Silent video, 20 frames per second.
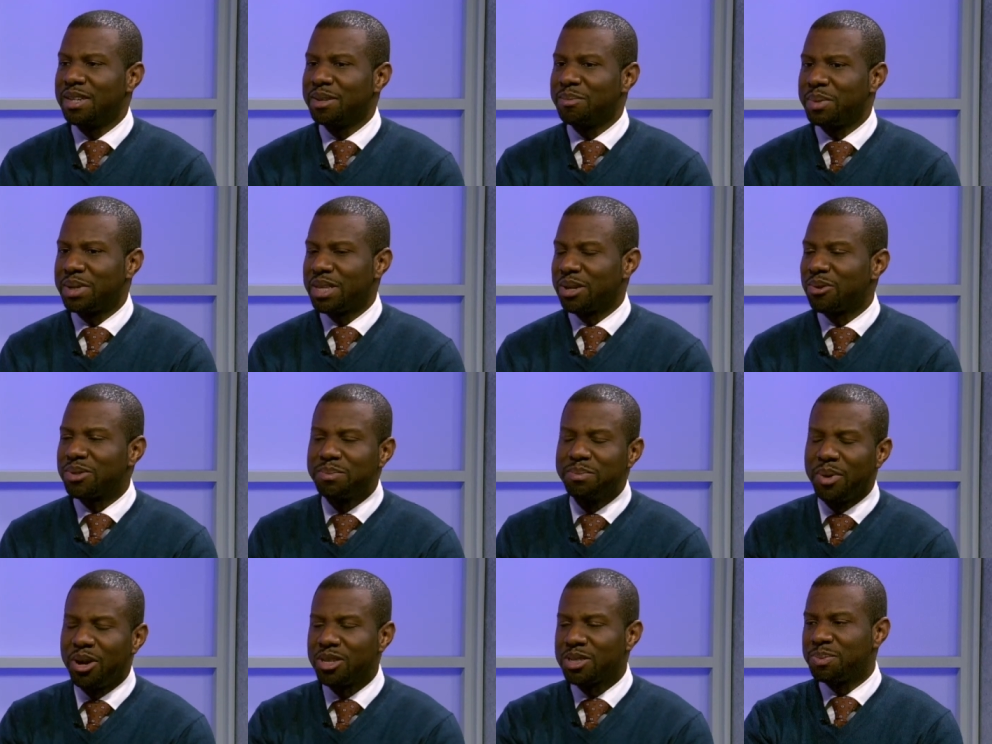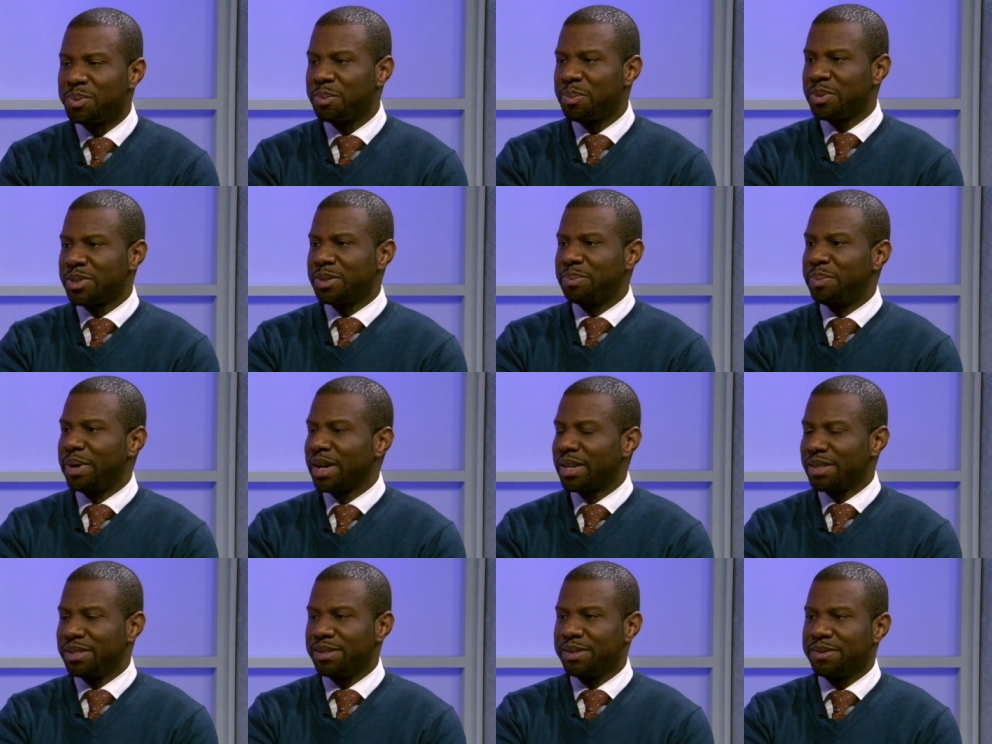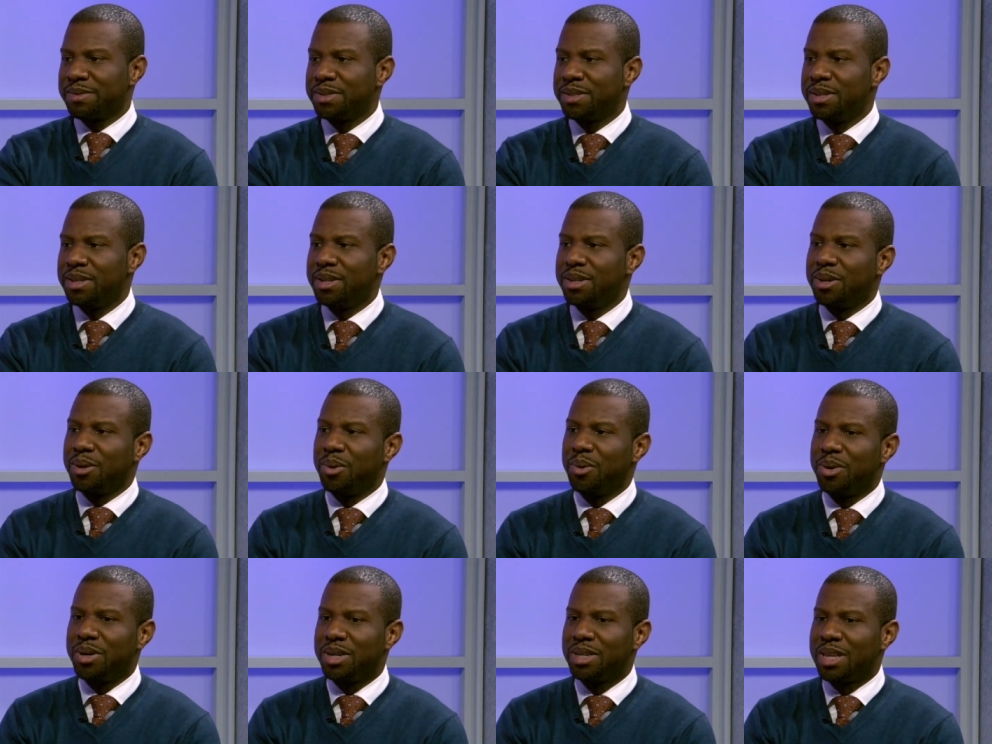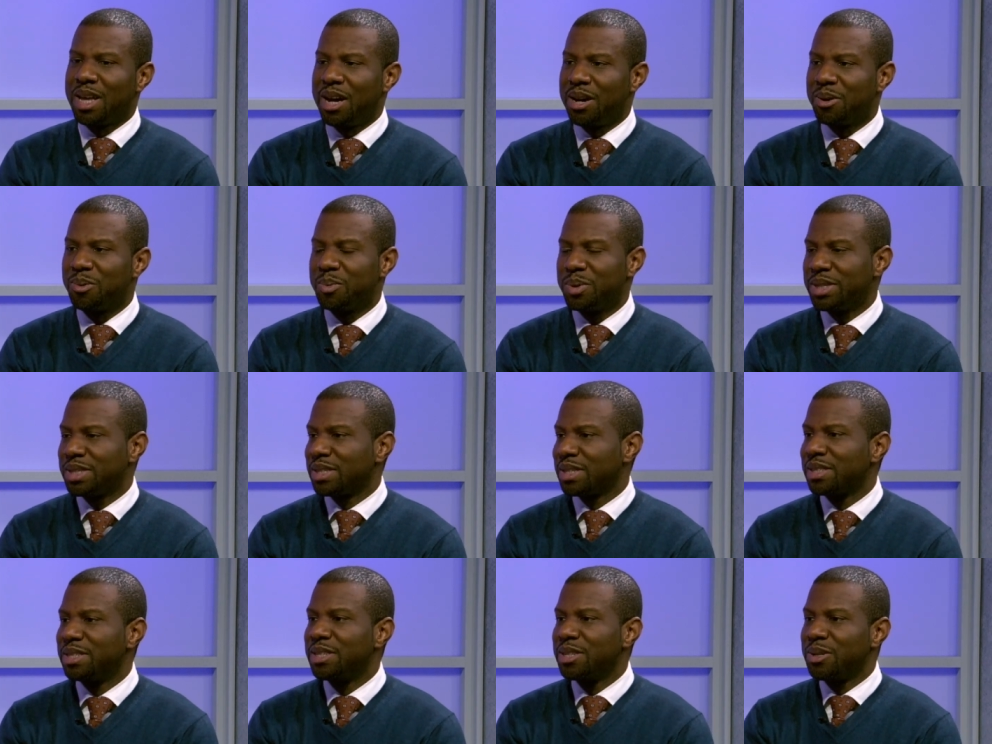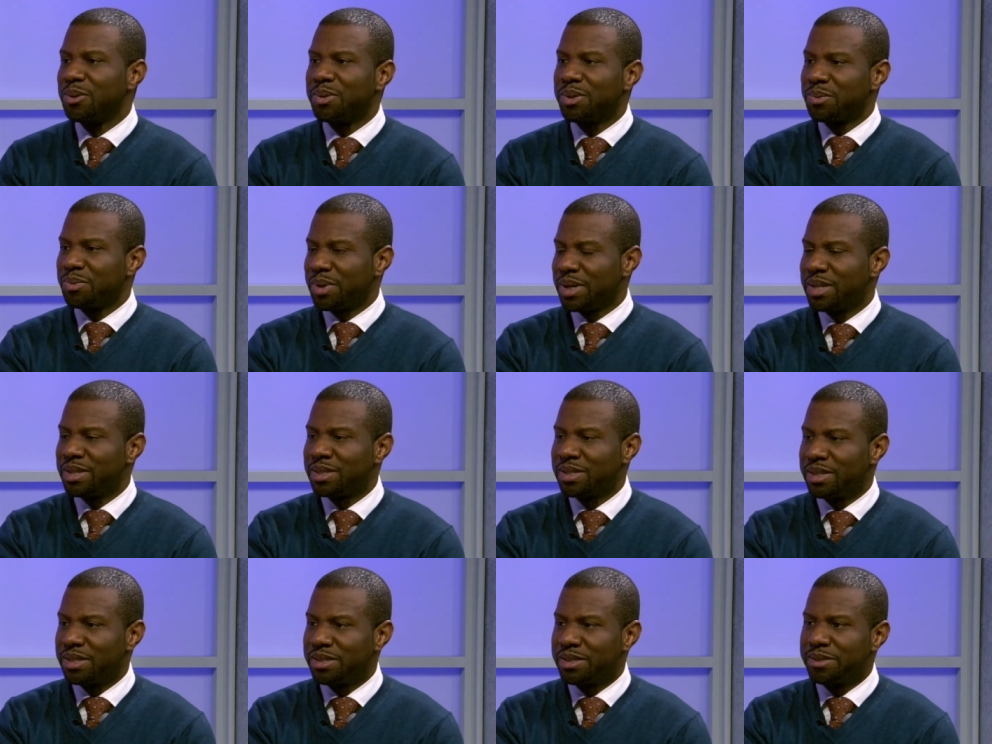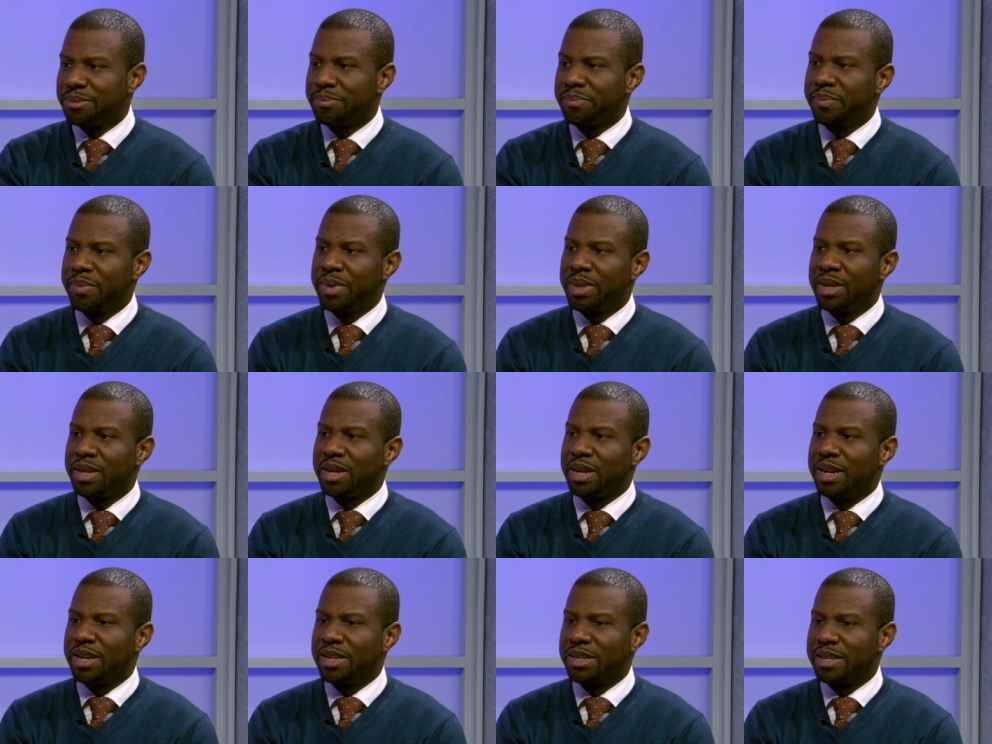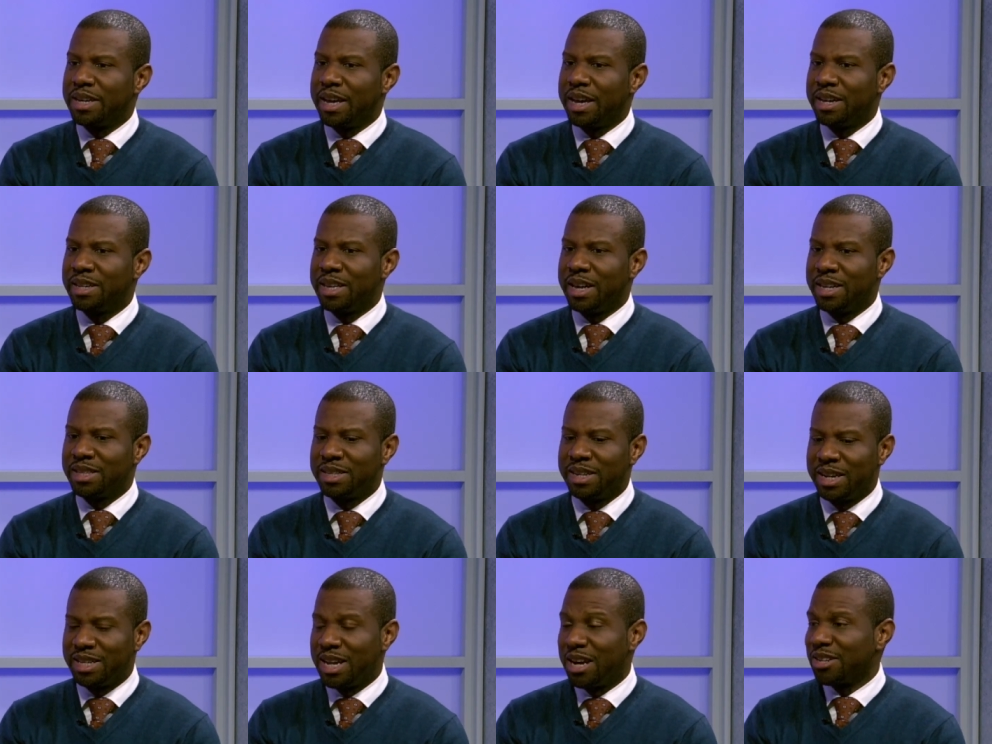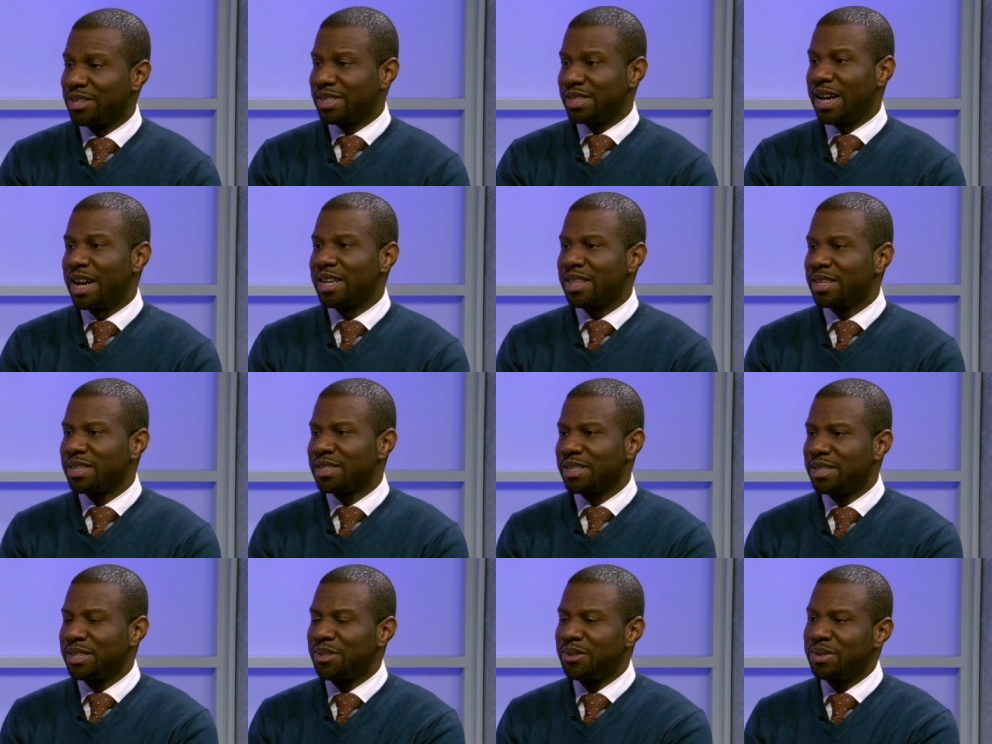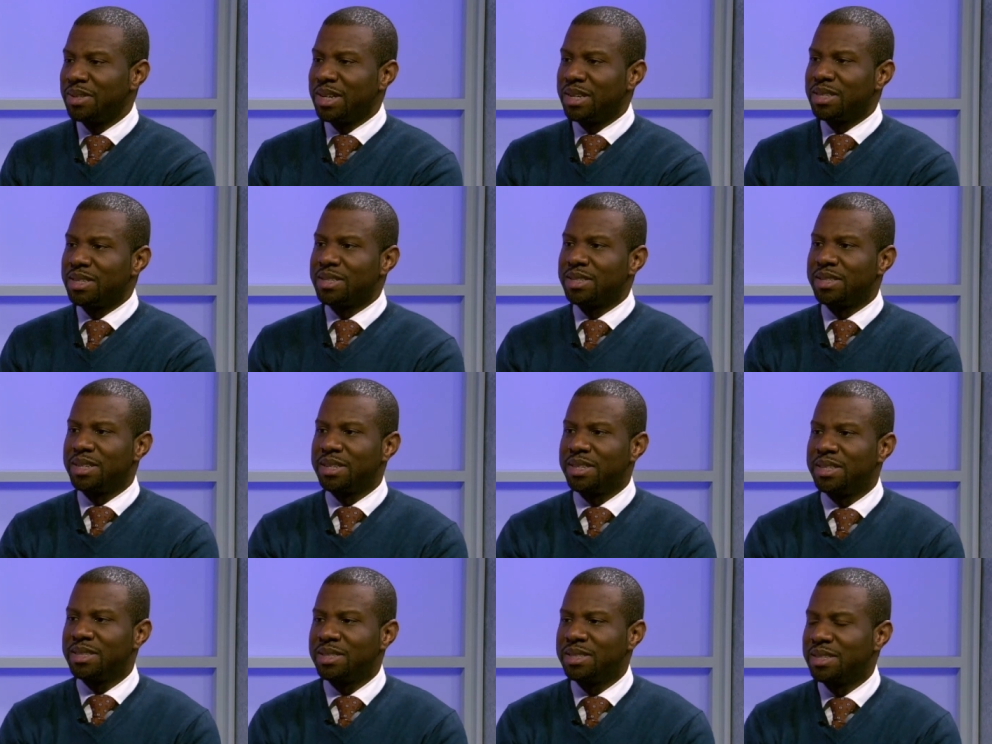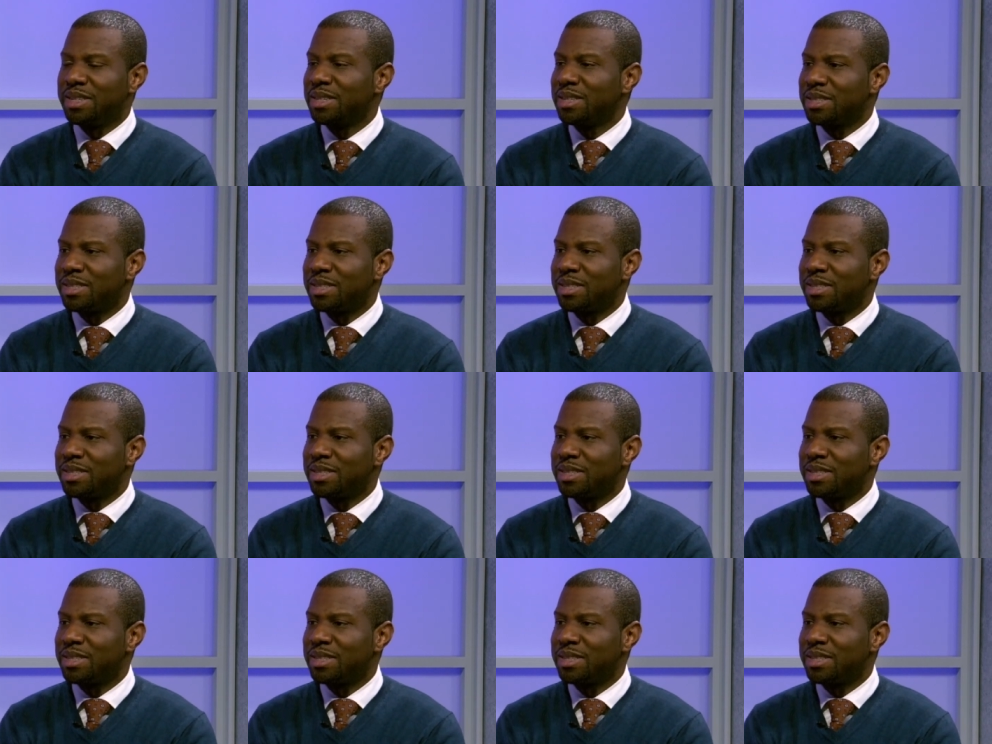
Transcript: but there was multiple perspectives on how we should deal with racism uh, and, and, and our status in the United States.